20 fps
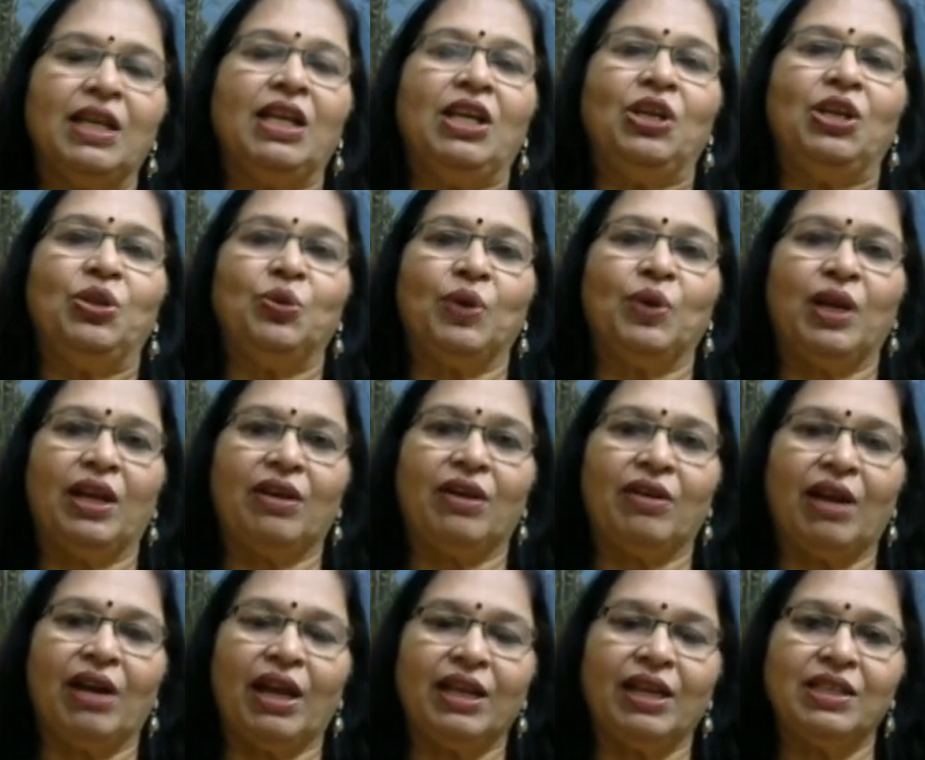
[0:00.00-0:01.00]
you can
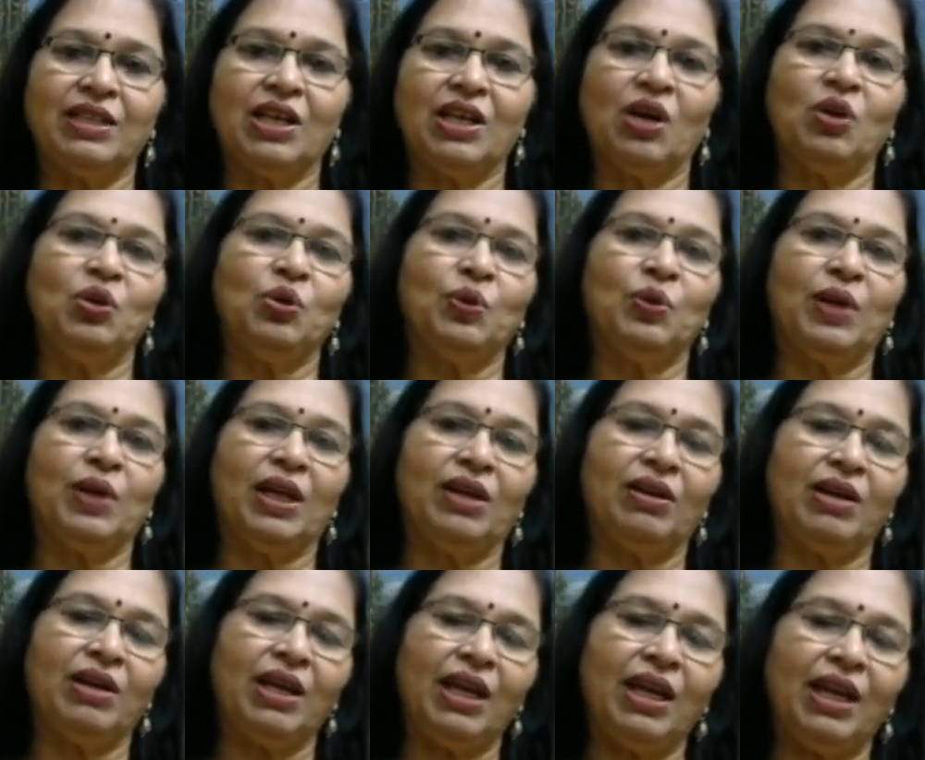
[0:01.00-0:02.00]
write down, you can
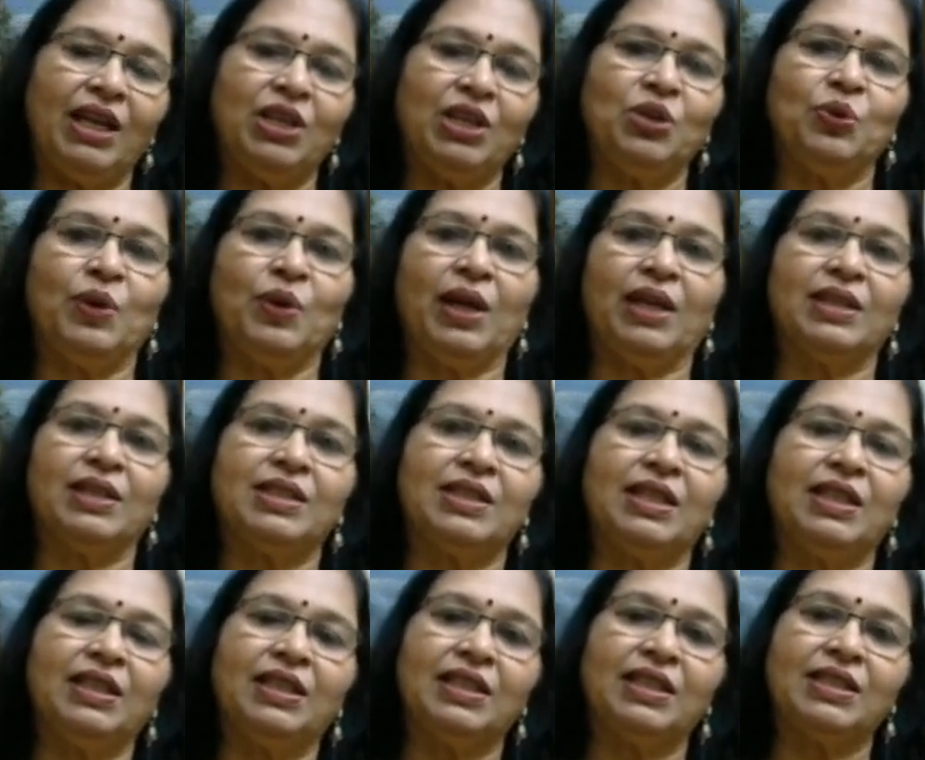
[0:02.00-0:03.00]
read, you can
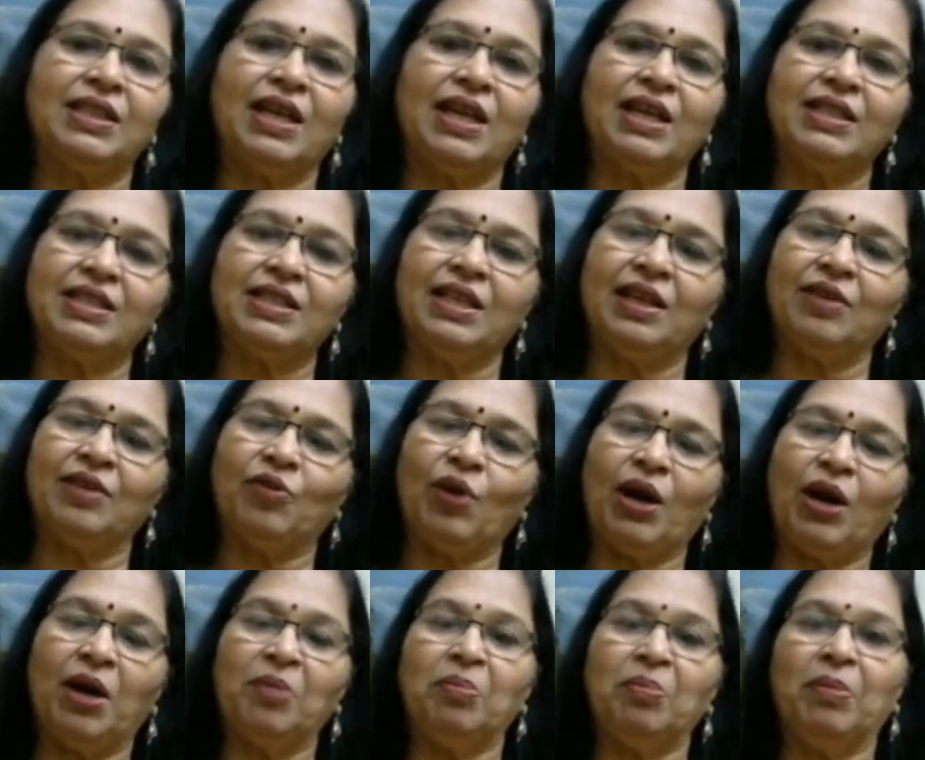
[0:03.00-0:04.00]
synthesize in a
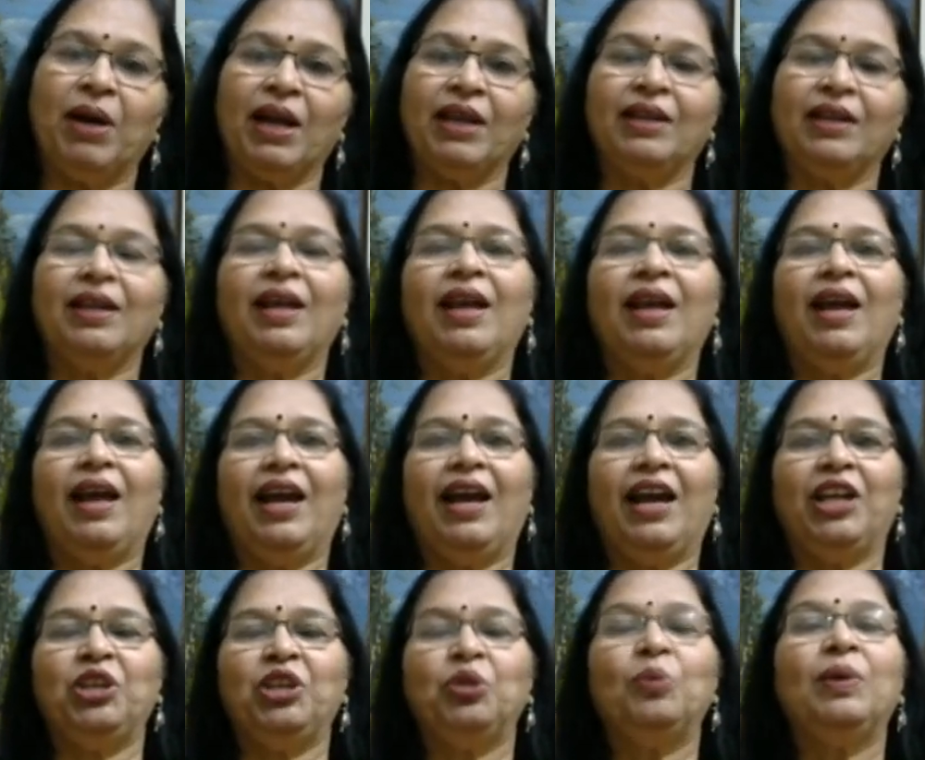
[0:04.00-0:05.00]
calm mind,
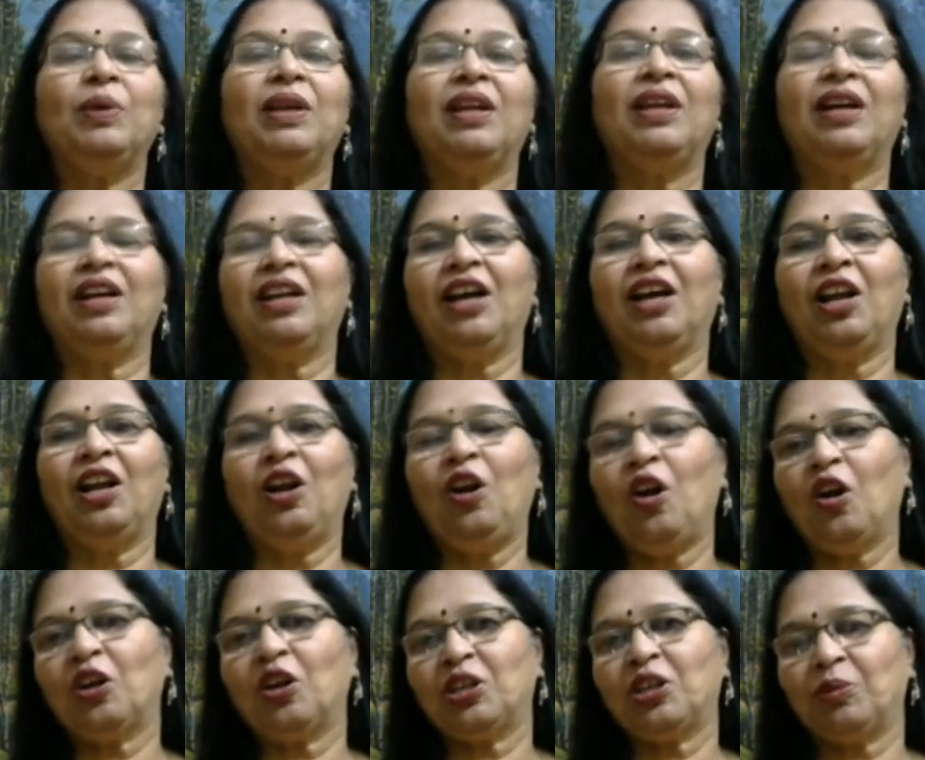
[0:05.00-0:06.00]
and you will learn a
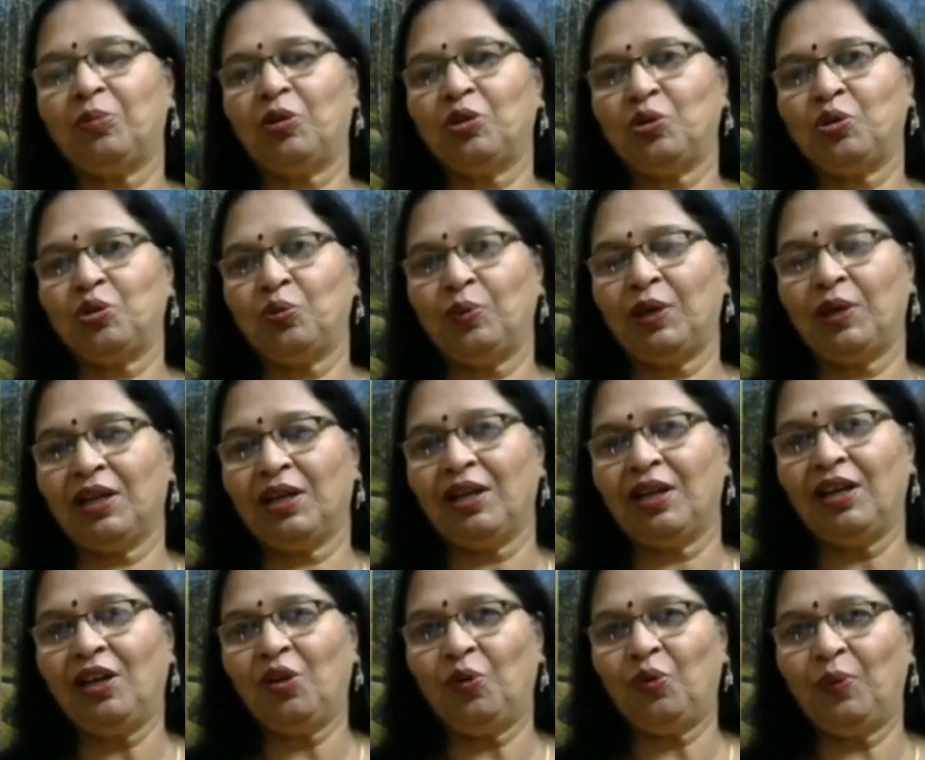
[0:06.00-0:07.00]
lot about work
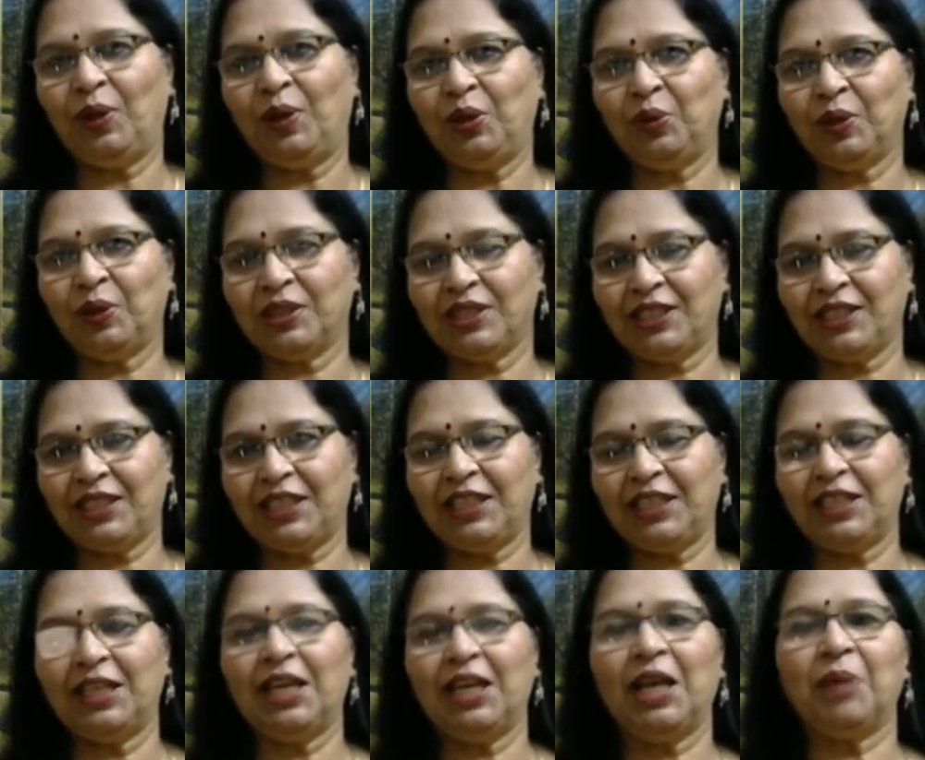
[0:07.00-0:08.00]
when you are sitting in
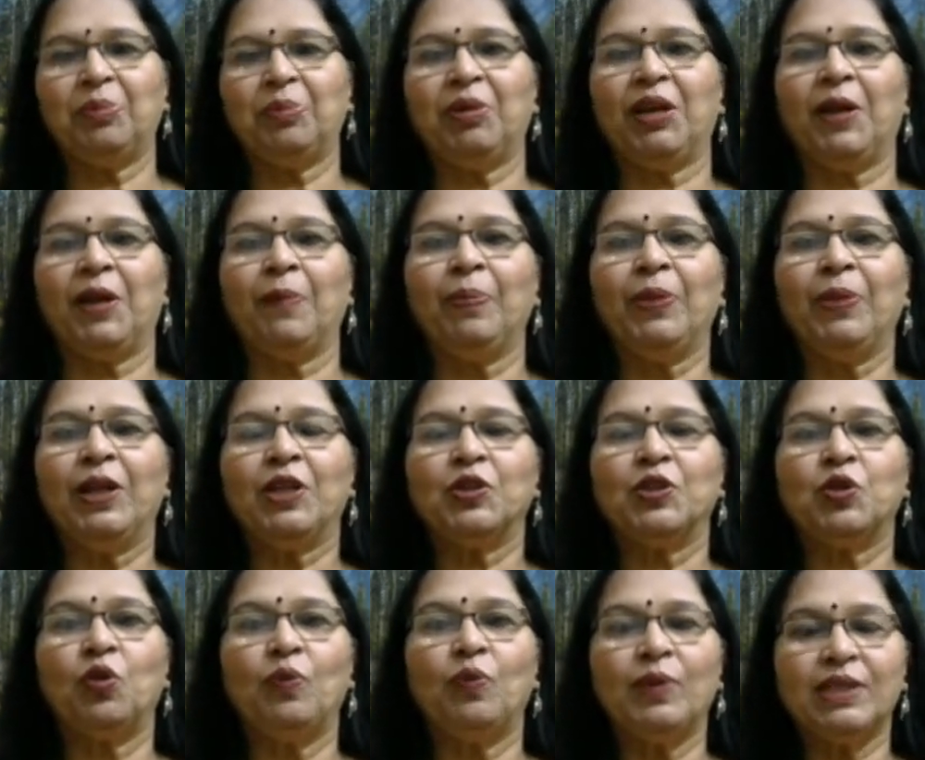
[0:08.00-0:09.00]
a library.
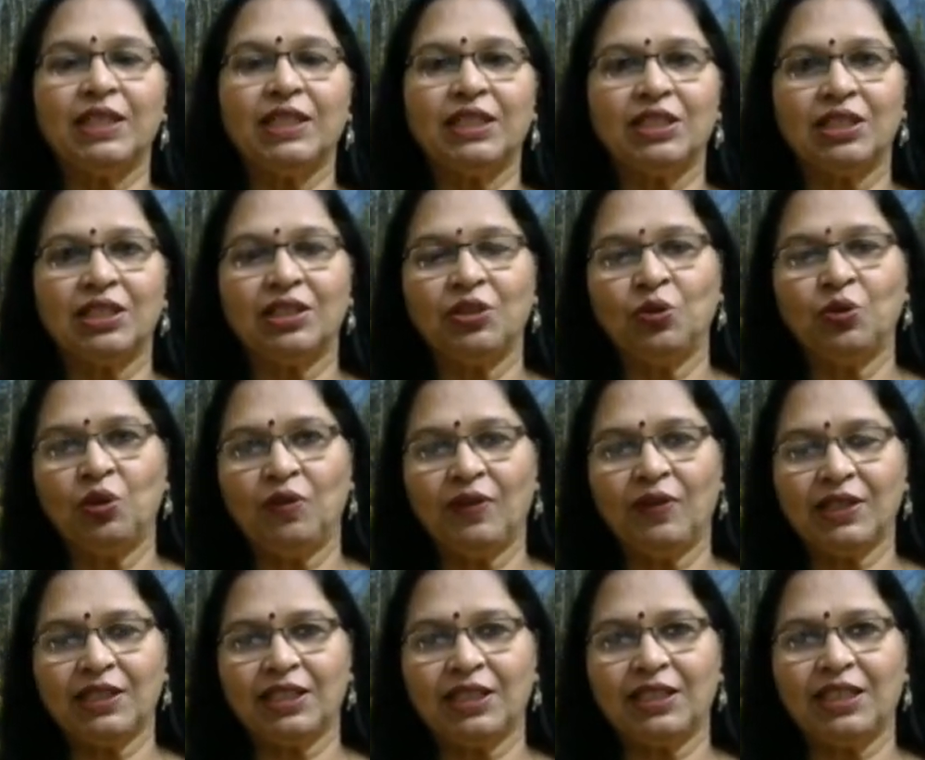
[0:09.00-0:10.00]
So visit
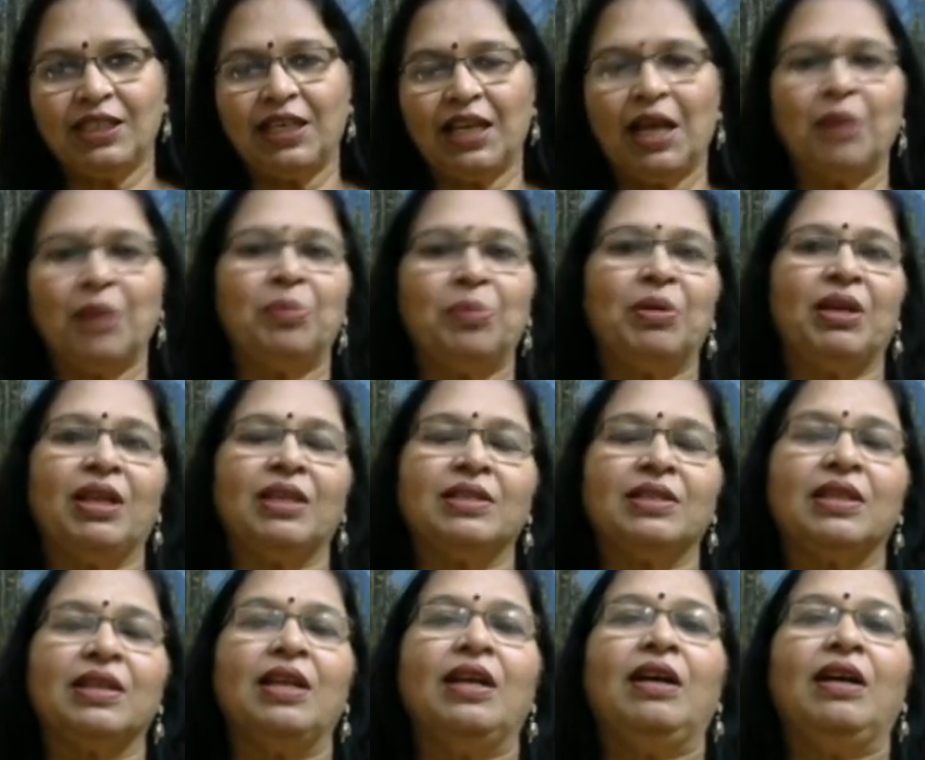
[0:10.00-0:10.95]
university libraries.